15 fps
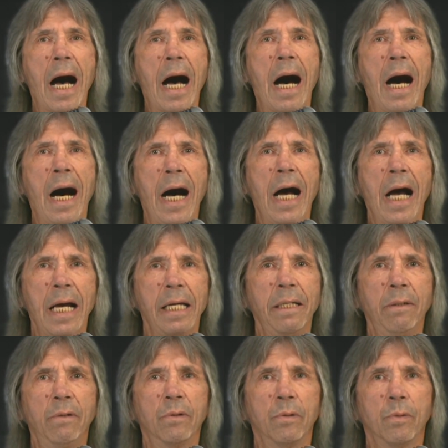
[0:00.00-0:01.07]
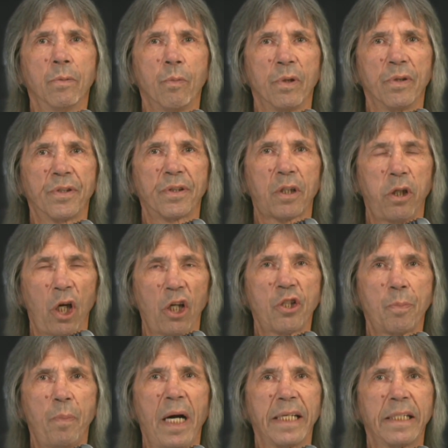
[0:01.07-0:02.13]
I was
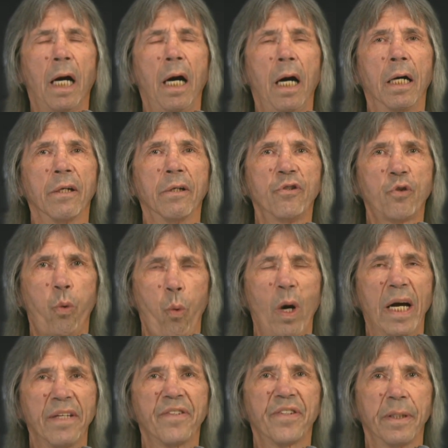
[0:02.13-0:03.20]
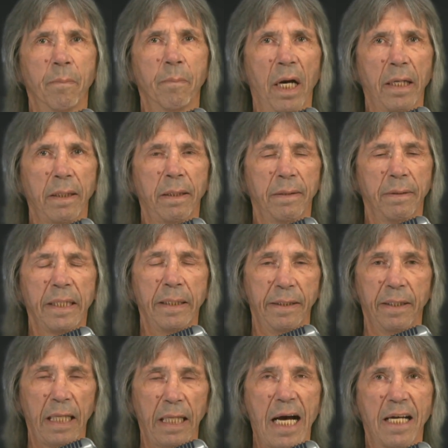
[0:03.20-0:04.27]
clutched by God twice in
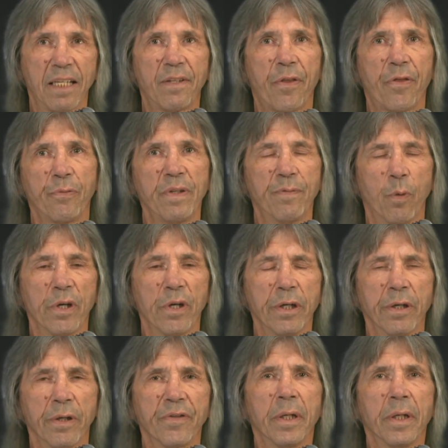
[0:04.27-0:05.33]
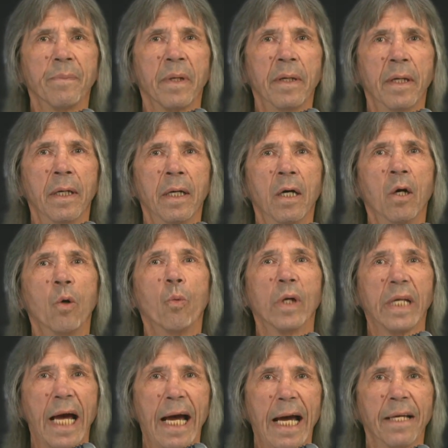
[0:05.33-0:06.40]
the last 3-4 years,
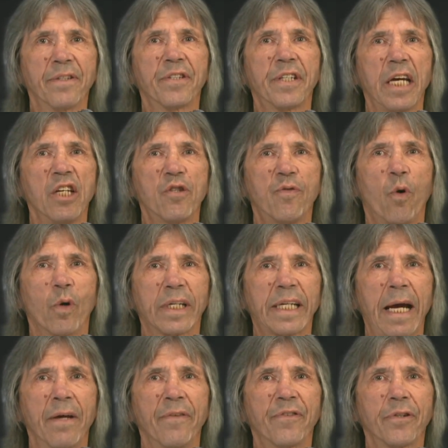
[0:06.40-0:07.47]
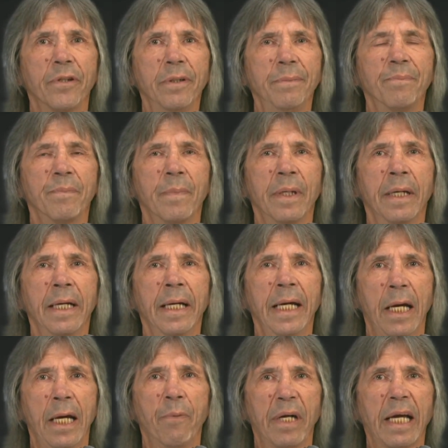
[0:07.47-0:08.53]
when I had stage 4 cancer
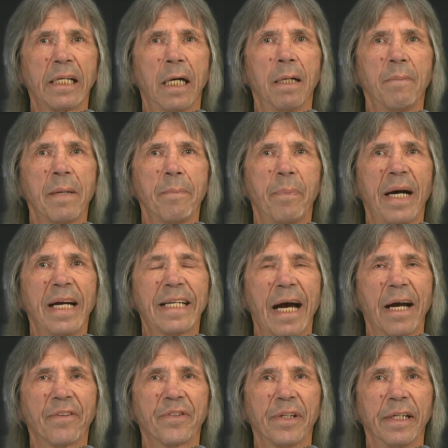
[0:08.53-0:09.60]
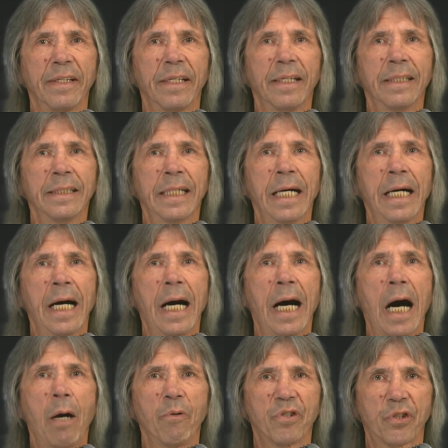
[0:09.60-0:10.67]
and when I got my bike accident.
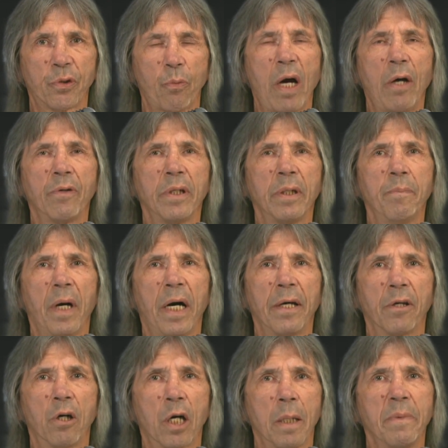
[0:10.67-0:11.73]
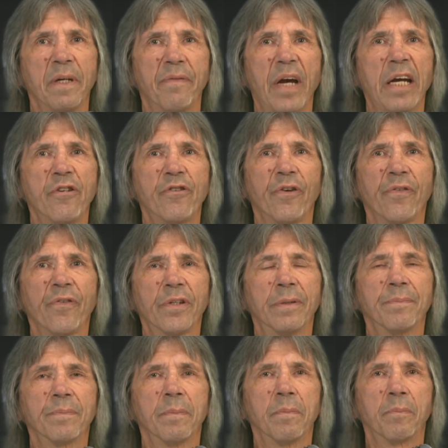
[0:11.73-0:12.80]
I was surrounded by the army of angels
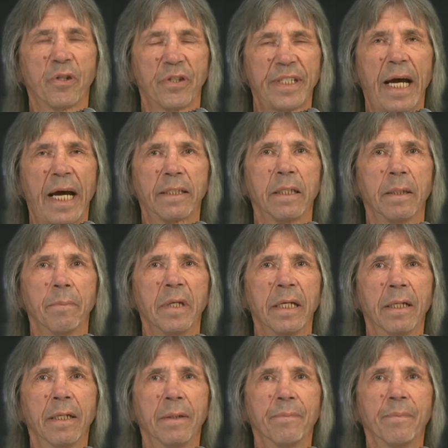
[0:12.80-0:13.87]
protecting me.